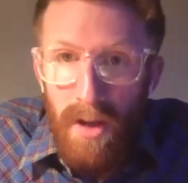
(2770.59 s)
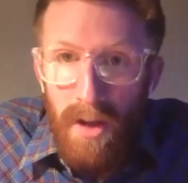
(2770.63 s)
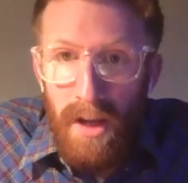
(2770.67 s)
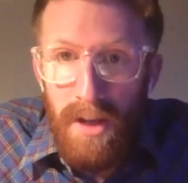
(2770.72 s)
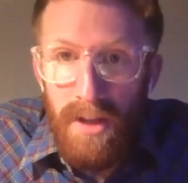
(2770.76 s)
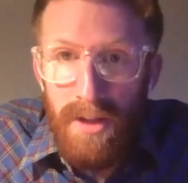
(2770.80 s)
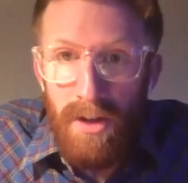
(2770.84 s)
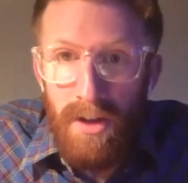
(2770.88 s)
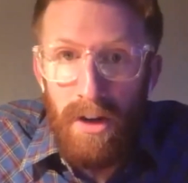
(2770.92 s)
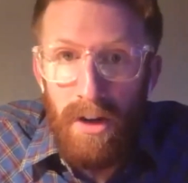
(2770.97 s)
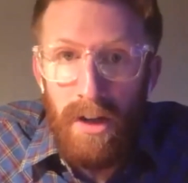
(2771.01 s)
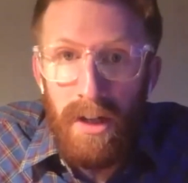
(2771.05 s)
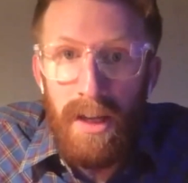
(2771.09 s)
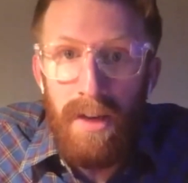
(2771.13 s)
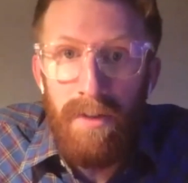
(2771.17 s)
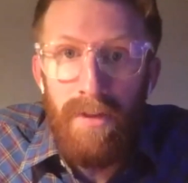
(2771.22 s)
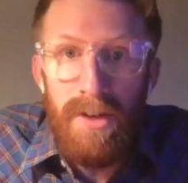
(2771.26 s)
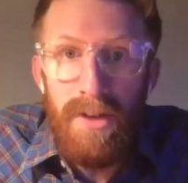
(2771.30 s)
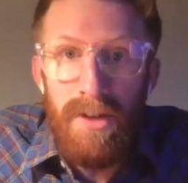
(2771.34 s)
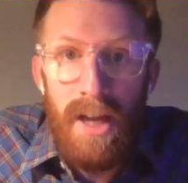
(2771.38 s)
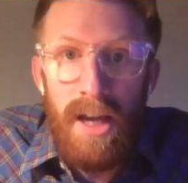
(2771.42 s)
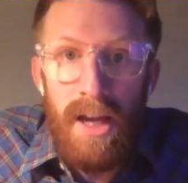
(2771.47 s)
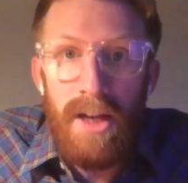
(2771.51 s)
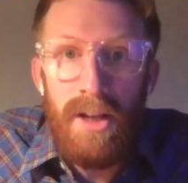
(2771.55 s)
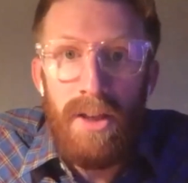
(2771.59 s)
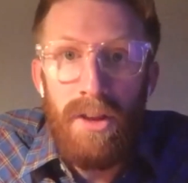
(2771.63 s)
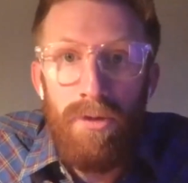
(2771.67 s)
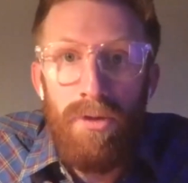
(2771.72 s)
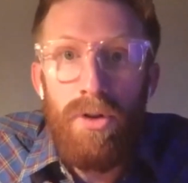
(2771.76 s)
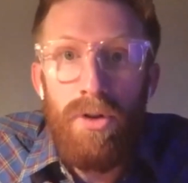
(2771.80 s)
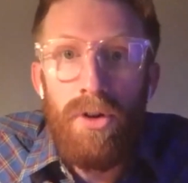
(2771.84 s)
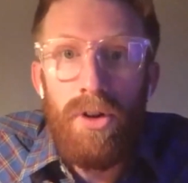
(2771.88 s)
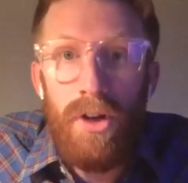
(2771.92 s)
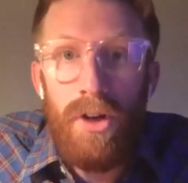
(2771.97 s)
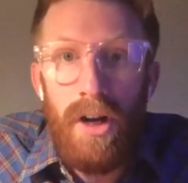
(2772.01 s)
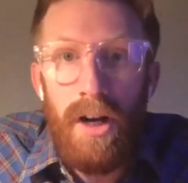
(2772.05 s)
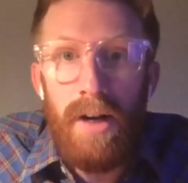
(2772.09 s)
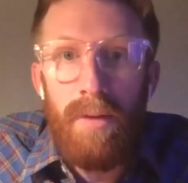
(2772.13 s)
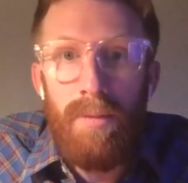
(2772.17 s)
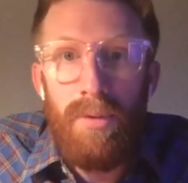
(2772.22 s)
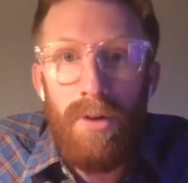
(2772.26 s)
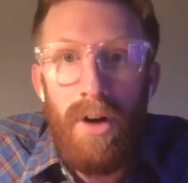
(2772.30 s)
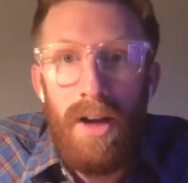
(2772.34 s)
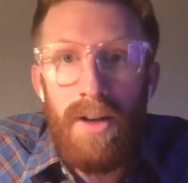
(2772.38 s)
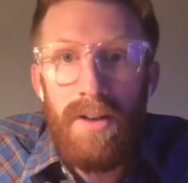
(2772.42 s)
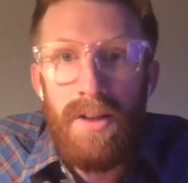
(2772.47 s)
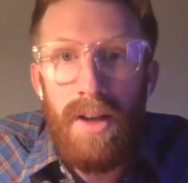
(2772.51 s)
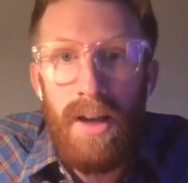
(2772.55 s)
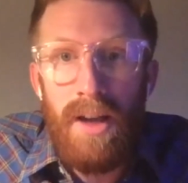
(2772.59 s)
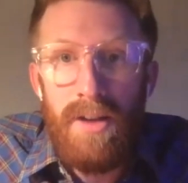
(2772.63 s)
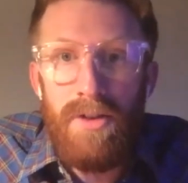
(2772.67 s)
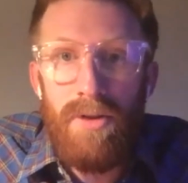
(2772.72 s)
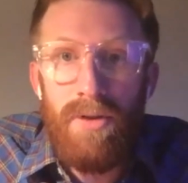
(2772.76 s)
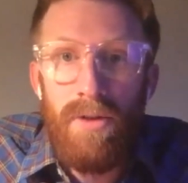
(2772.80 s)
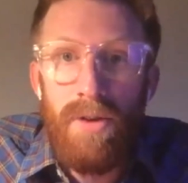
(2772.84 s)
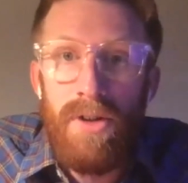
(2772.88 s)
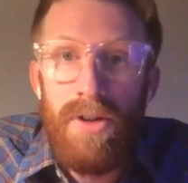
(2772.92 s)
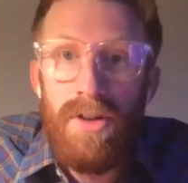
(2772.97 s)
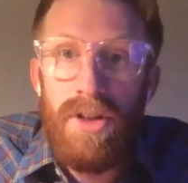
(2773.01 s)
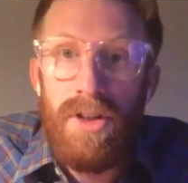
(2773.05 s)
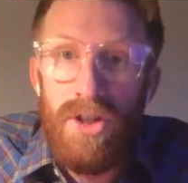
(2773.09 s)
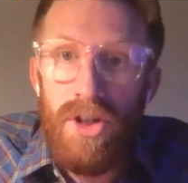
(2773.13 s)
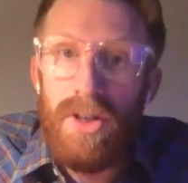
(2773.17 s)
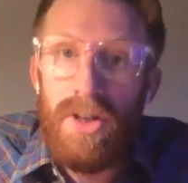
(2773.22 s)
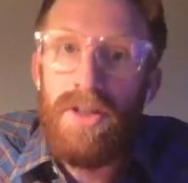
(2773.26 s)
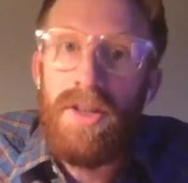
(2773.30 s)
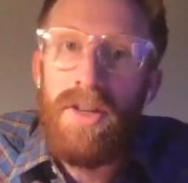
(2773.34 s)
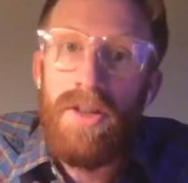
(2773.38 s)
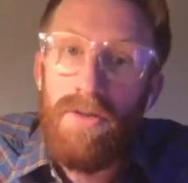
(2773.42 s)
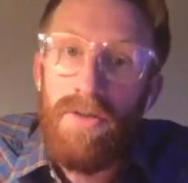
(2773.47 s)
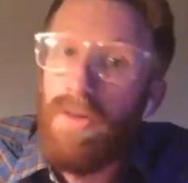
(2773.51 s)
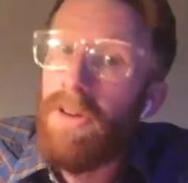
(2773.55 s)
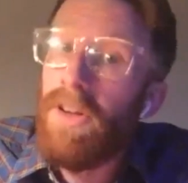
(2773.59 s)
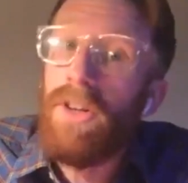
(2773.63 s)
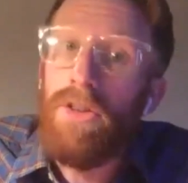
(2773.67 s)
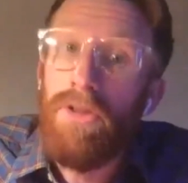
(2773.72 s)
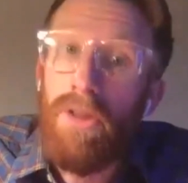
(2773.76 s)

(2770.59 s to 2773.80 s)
Is there a give and take in the rule creating process, or is it just as written?